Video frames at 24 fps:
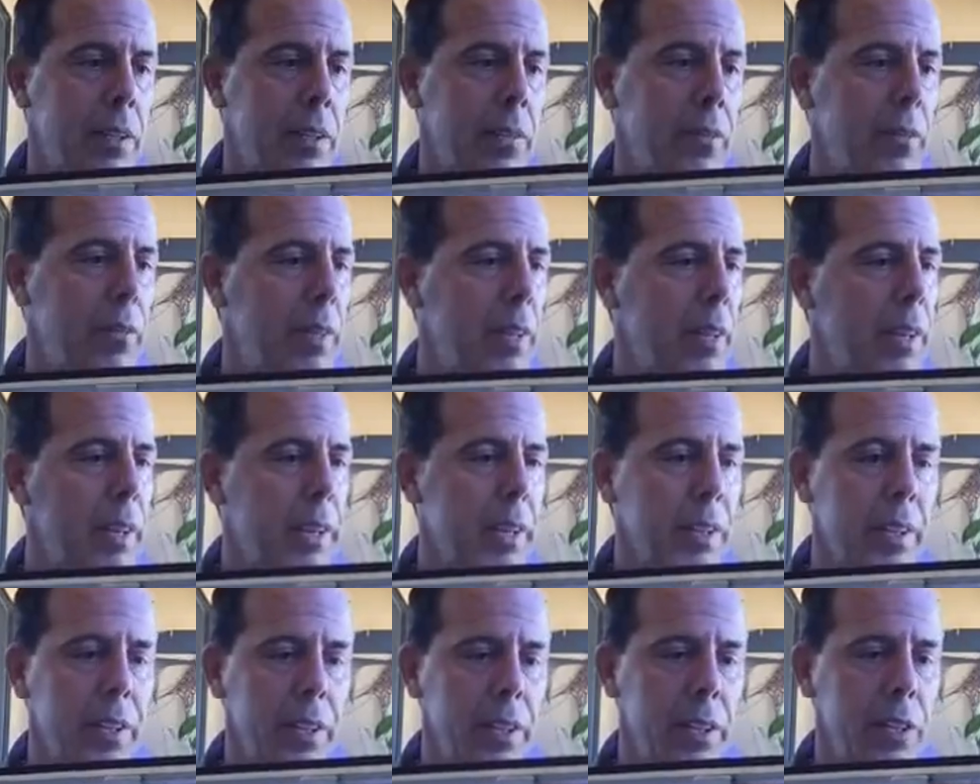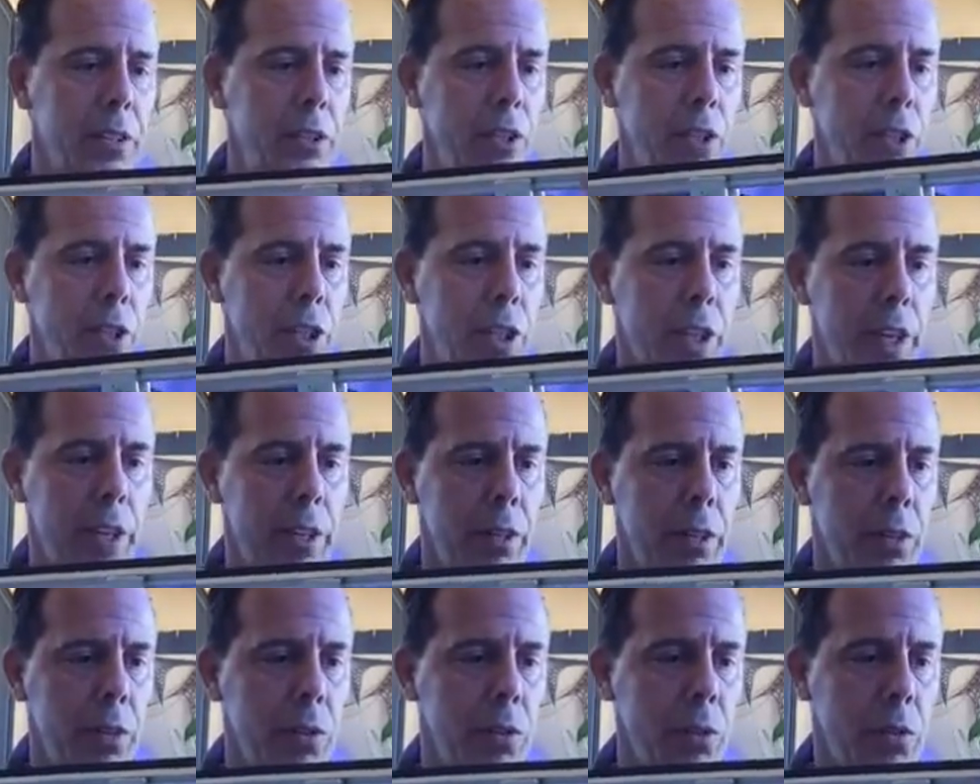If you like the Ninja
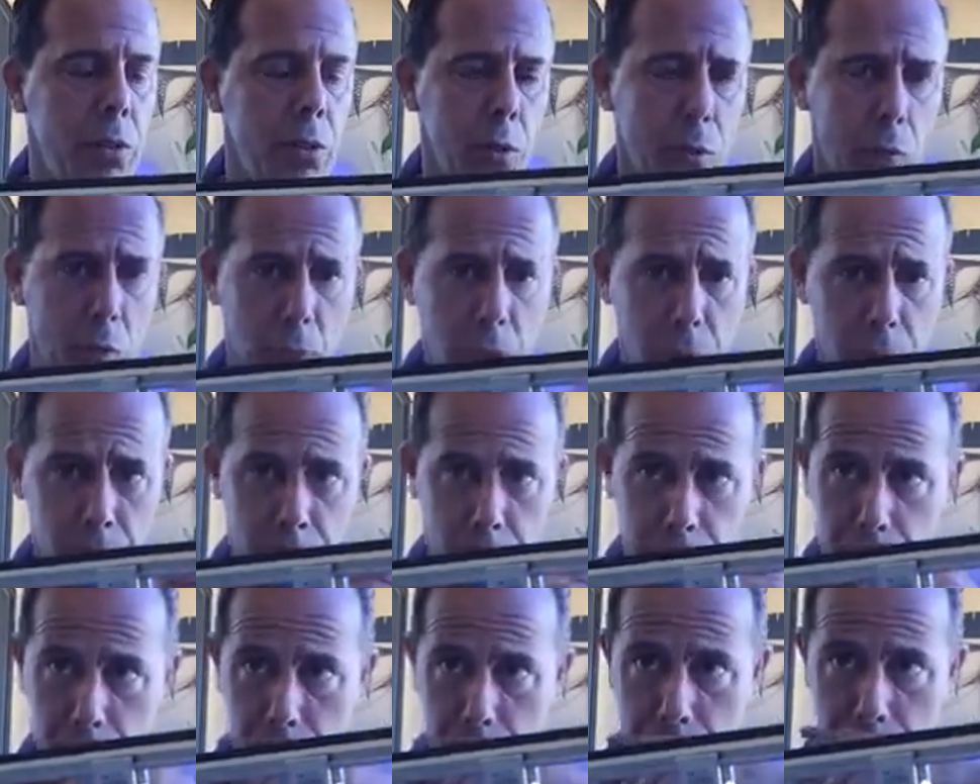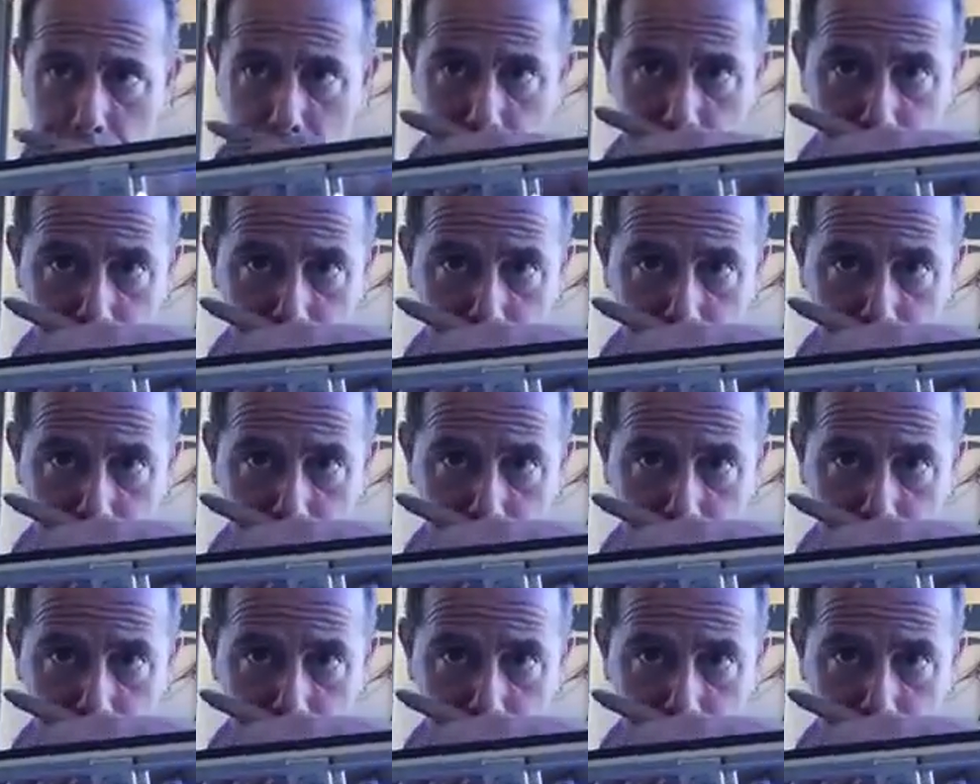channels or the